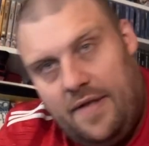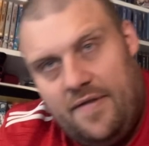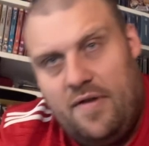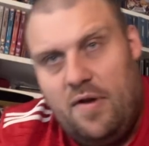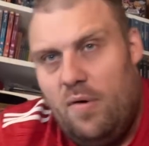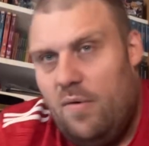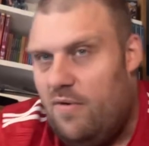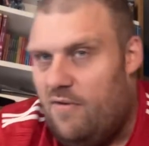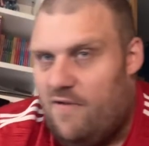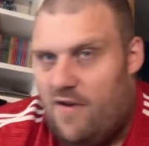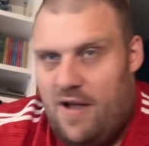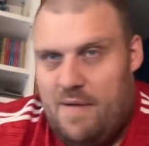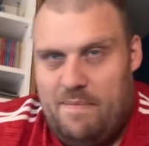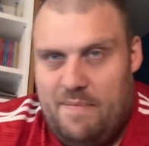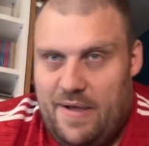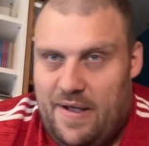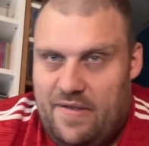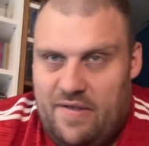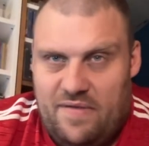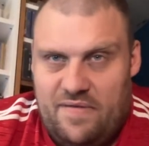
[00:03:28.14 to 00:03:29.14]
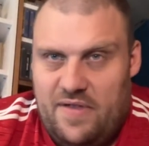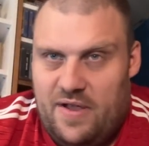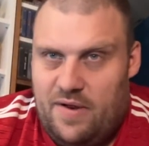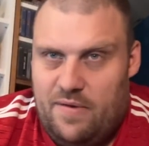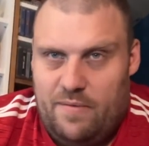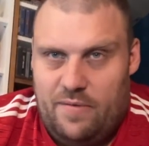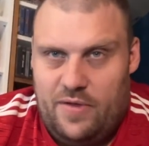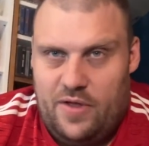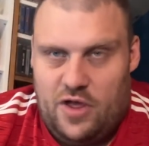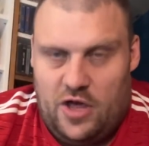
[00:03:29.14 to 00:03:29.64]
got all the right bits. I've done
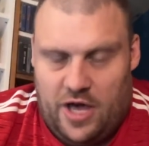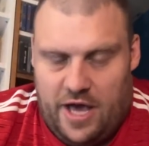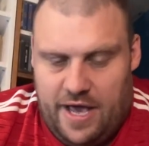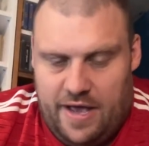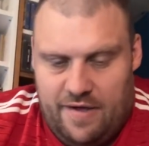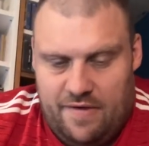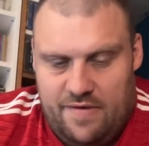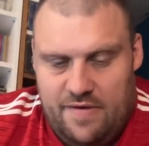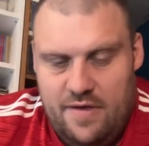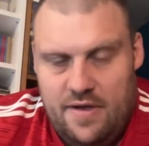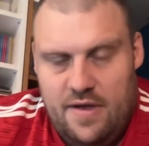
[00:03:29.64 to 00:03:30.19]
all the checks.